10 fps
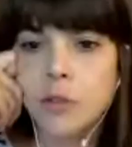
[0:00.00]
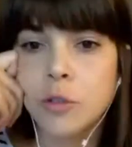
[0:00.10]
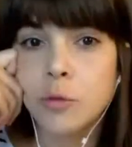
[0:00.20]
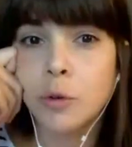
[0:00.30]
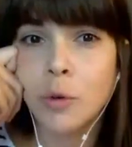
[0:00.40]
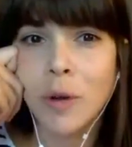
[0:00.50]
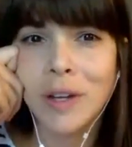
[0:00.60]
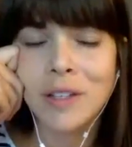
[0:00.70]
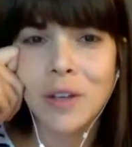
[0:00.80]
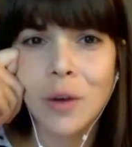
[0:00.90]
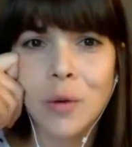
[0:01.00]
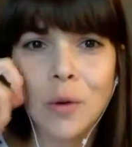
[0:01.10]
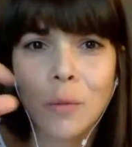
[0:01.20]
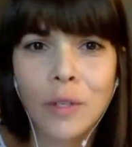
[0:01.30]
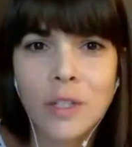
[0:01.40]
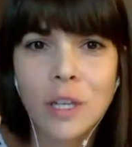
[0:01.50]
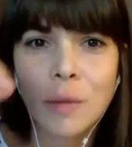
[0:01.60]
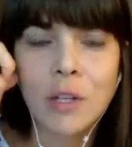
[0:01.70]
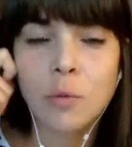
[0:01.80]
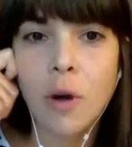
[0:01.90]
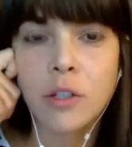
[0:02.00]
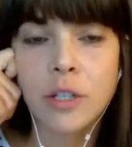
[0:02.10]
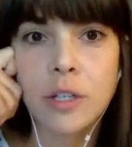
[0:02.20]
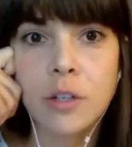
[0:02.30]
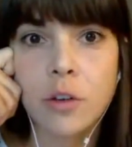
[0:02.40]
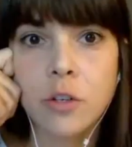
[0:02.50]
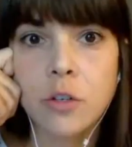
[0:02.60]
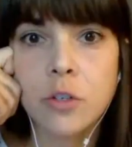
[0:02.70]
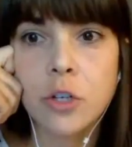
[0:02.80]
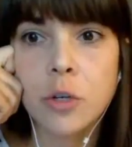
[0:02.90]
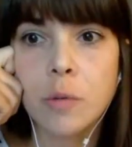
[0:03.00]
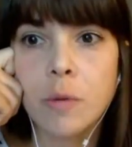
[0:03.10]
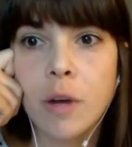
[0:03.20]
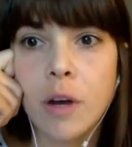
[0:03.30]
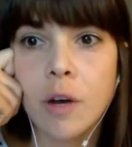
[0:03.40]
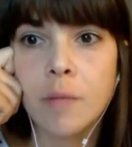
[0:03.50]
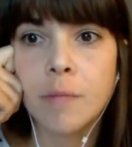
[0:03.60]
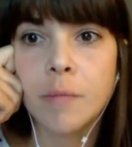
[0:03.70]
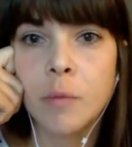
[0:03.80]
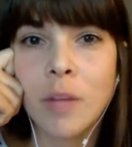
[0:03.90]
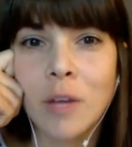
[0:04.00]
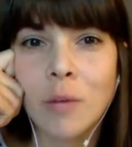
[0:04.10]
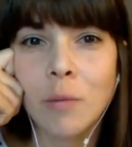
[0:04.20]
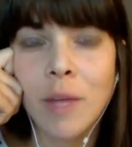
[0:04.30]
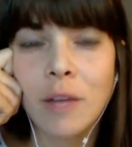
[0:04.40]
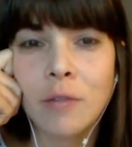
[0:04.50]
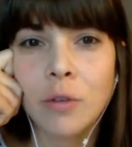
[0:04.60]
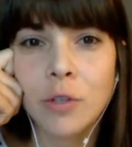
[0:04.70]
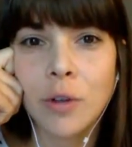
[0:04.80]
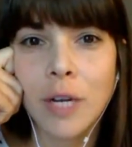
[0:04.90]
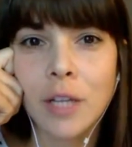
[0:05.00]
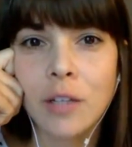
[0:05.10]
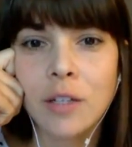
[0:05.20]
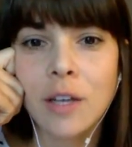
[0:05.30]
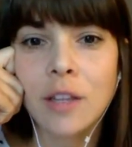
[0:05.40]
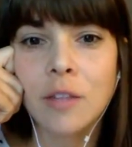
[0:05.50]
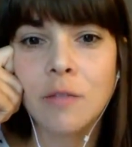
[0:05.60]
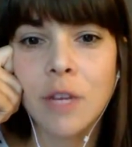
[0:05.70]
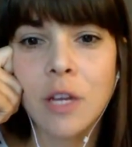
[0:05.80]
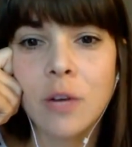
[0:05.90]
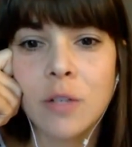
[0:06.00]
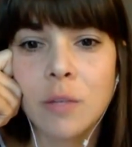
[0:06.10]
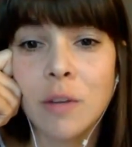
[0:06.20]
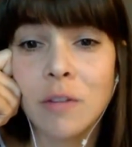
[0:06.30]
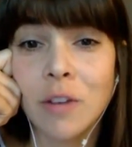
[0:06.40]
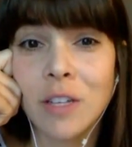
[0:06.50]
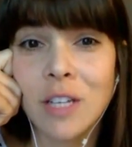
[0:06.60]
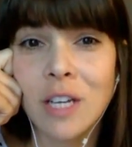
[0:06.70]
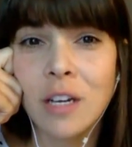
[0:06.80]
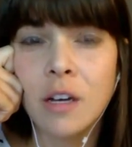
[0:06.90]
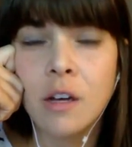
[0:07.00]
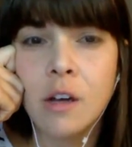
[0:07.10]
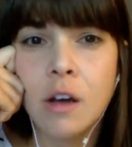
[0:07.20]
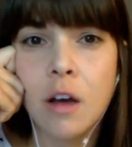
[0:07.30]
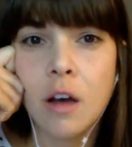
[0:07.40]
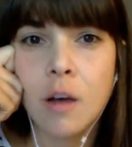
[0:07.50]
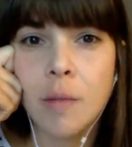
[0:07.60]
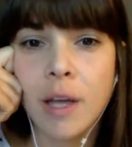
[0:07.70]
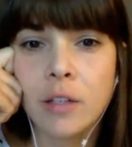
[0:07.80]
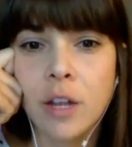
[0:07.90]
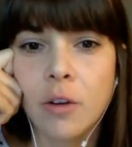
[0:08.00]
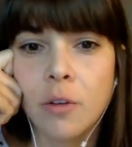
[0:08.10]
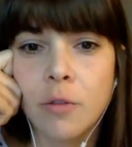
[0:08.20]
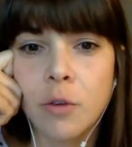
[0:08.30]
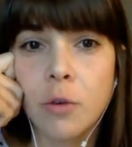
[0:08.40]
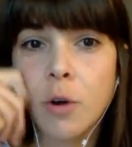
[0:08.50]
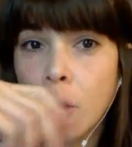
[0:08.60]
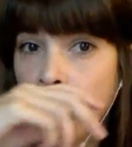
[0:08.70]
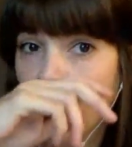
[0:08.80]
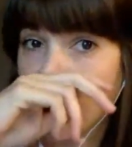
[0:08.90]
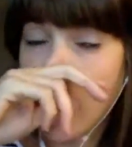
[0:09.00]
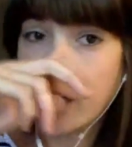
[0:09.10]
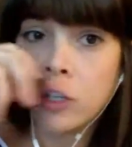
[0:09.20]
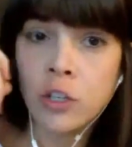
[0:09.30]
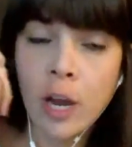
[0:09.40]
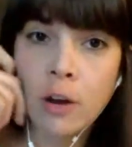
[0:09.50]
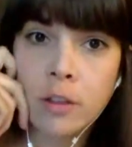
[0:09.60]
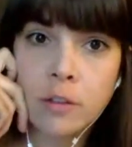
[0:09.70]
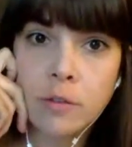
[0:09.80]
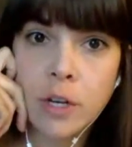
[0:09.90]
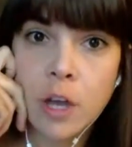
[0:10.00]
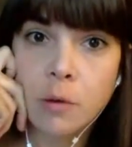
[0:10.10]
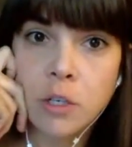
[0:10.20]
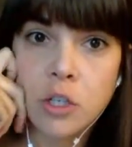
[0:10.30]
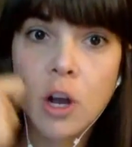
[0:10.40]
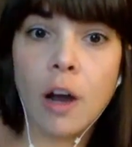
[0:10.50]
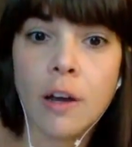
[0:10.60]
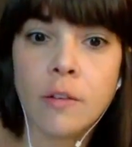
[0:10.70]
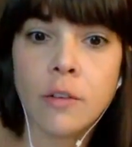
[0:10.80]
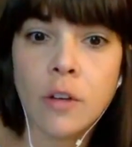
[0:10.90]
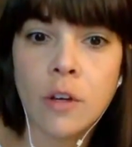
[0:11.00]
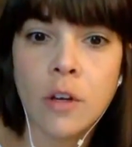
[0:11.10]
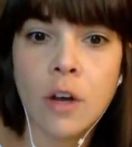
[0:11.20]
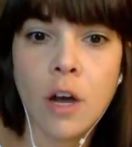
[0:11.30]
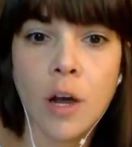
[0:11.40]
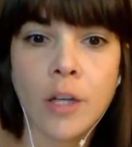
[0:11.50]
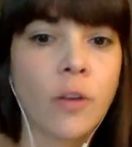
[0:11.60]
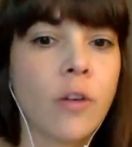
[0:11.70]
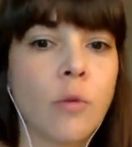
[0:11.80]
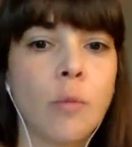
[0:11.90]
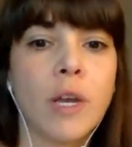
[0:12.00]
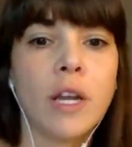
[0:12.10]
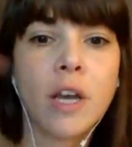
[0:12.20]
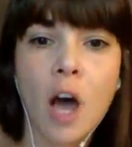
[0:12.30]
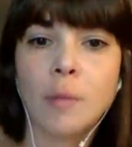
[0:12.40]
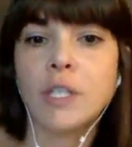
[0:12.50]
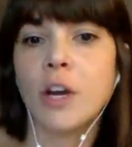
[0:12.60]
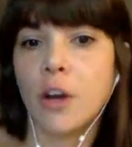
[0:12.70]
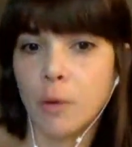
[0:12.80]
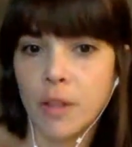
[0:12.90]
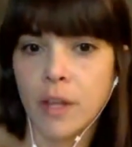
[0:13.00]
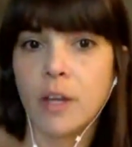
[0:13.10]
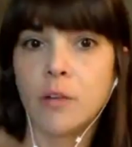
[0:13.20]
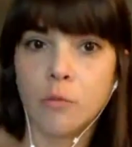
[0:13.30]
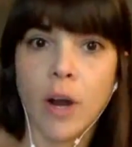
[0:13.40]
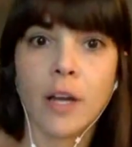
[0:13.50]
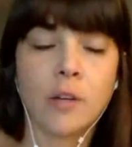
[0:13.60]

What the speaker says: Just real quick. So when somebody's watching this on YouTube, when they made it full screen, it looks like the video is a bit fuzzy. Anthony, I don't know if you are okay to share this video in Jive. I know there won't be any commentary with it, right?